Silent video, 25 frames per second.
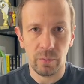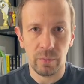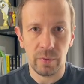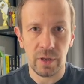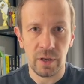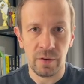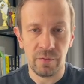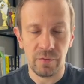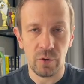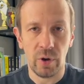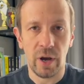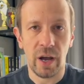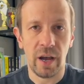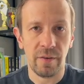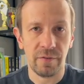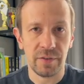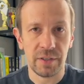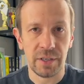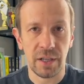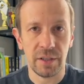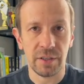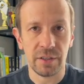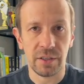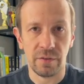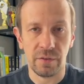if you have
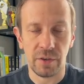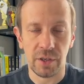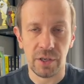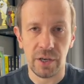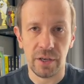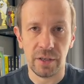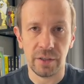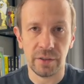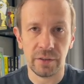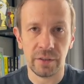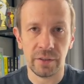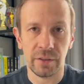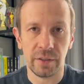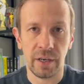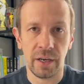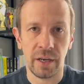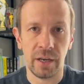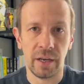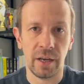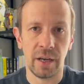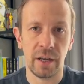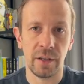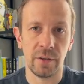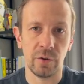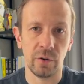Sales Navigator
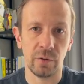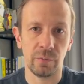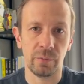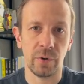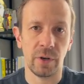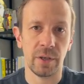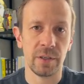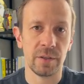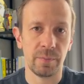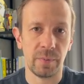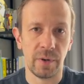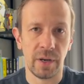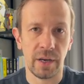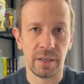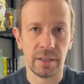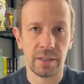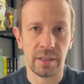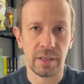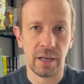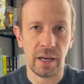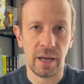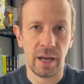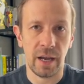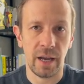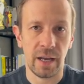and your prospect
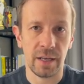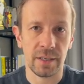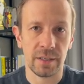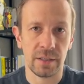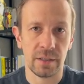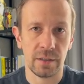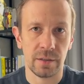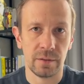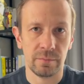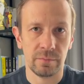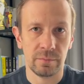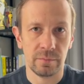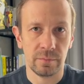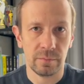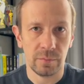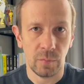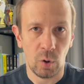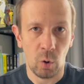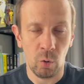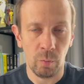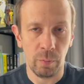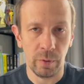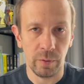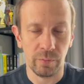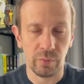has
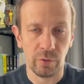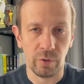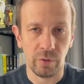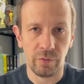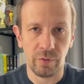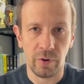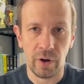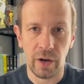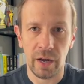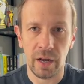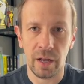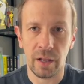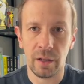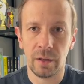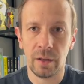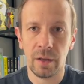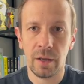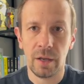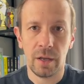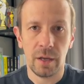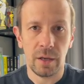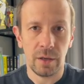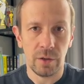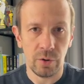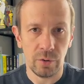open profile,
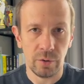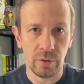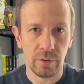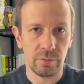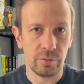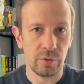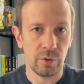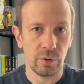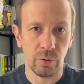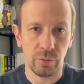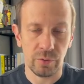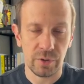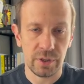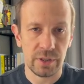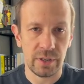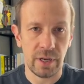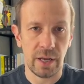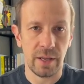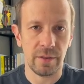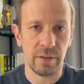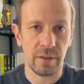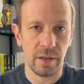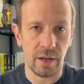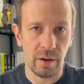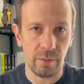you could
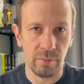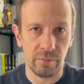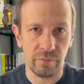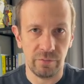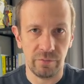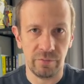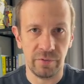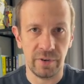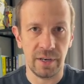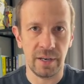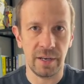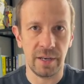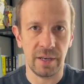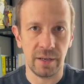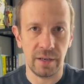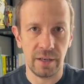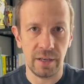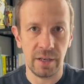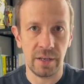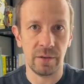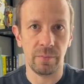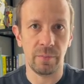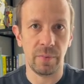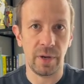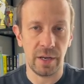send them really
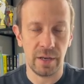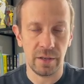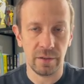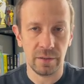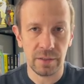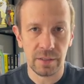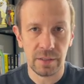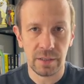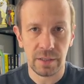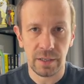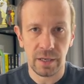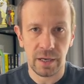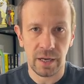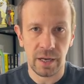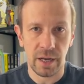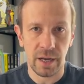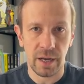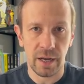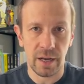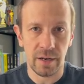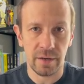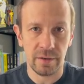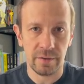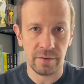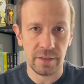in-mails,
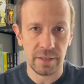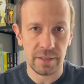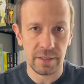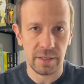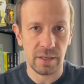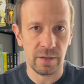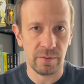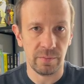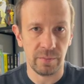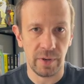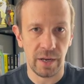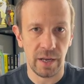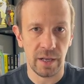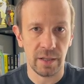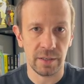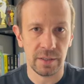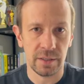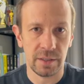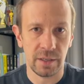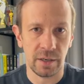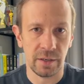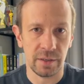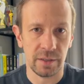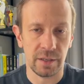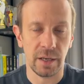and these
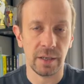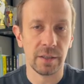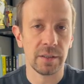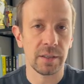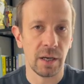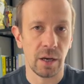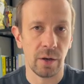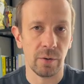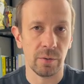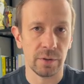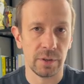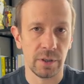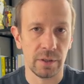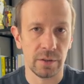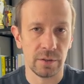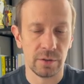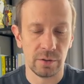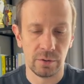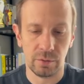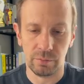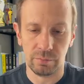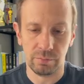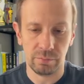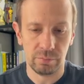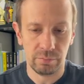in-mails are not counted,
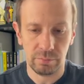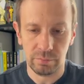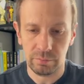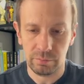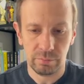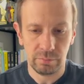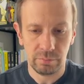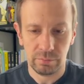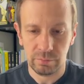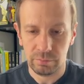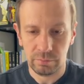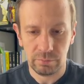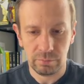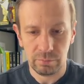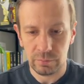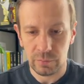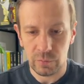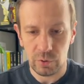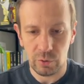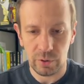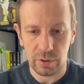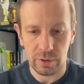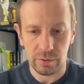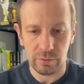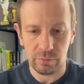so
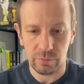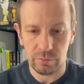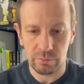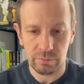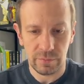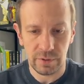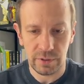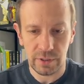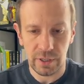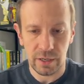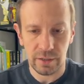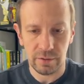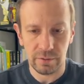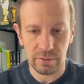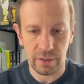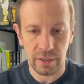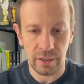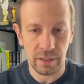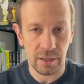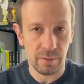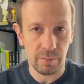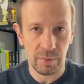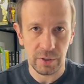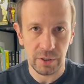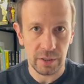you can send
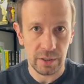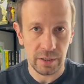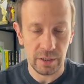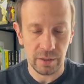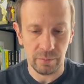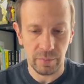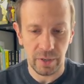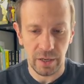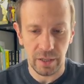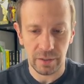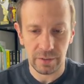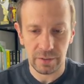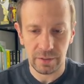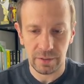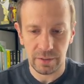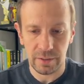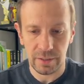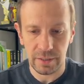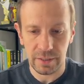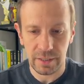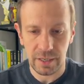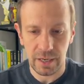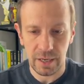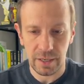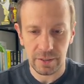unlimited in-mails in
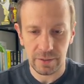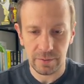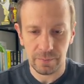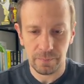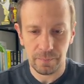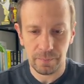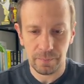this case.